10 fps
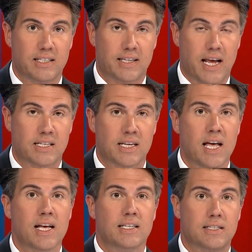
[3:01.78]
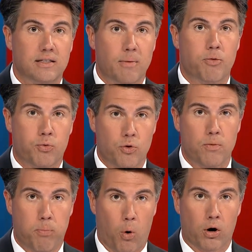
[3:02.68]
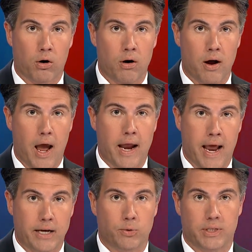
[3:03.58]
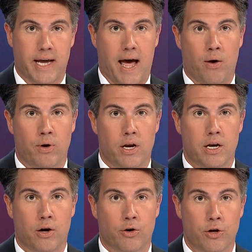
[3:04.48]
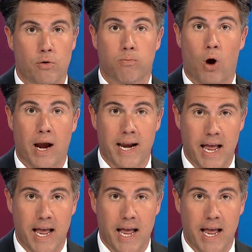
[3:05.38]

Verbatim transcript: States slip through the border and head to a town near you. Brian